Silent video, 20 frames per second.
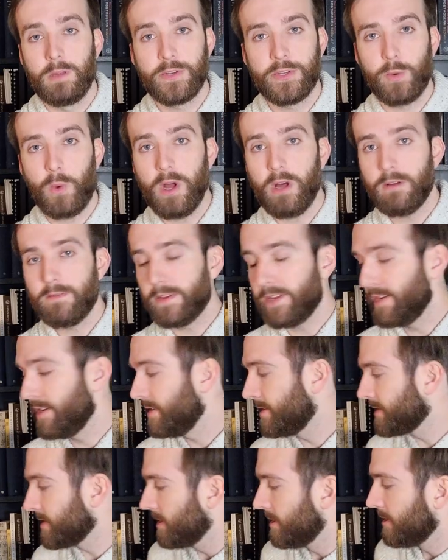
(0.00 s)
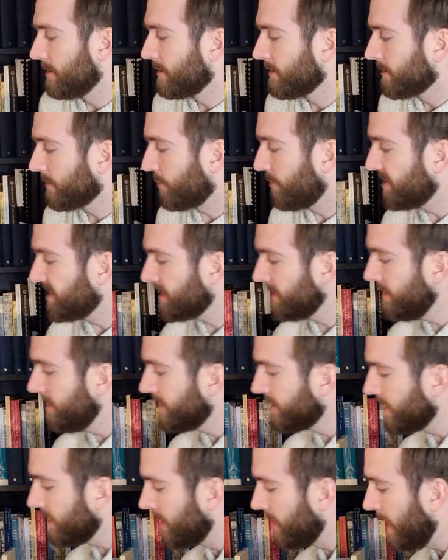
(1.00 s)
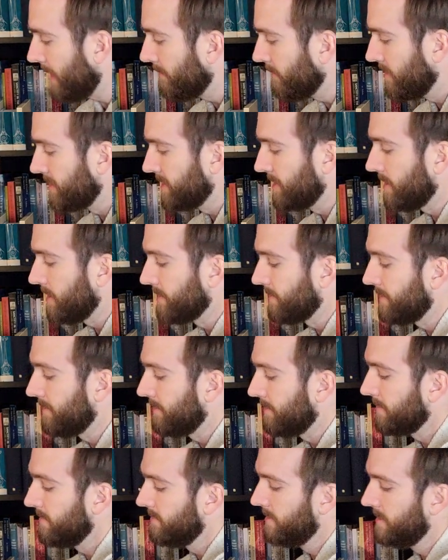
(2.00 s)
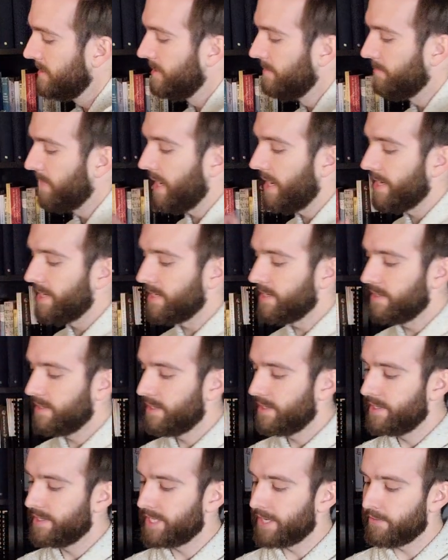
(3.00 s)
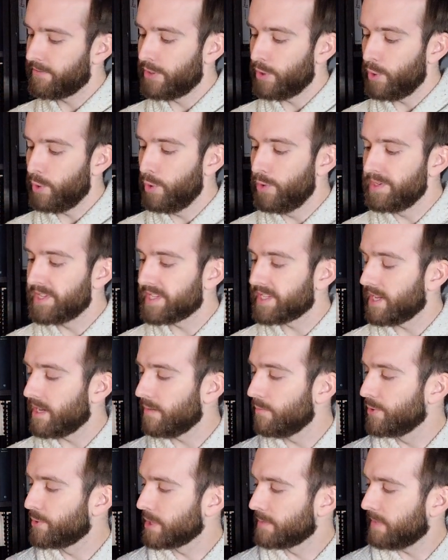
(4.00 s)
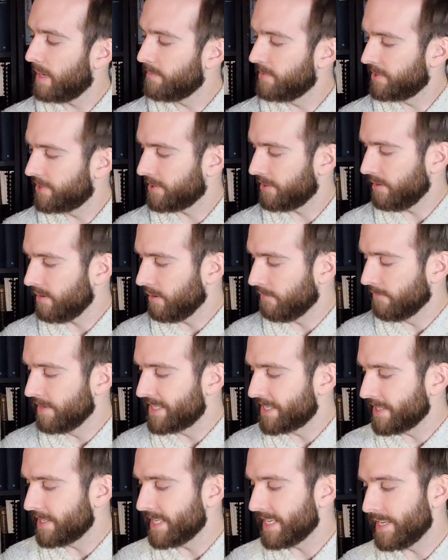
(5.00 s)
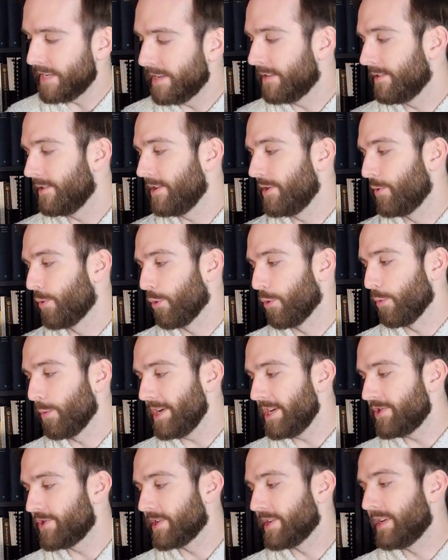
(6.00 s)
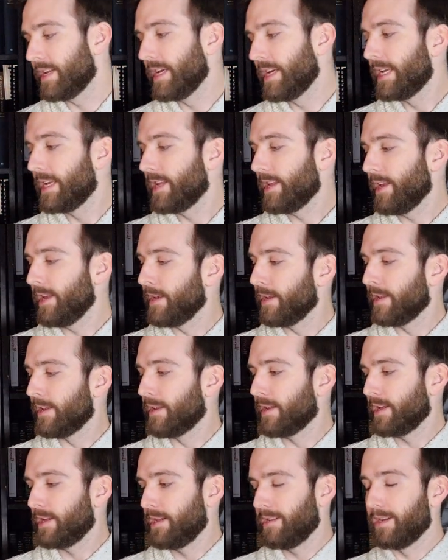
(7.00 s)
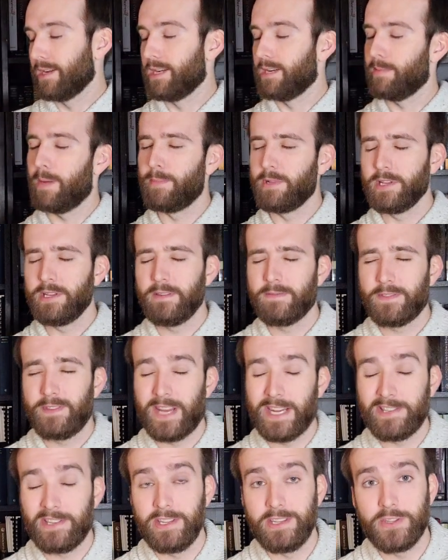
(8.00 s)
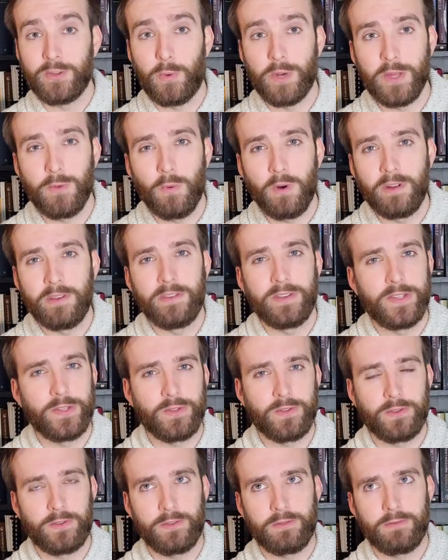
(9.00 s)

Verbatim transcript: Number twelve is Kristin Lavransdatter by Sigrid Undset, which was published originally in the Norwegian in, um, I believe, nineteen twenty-one,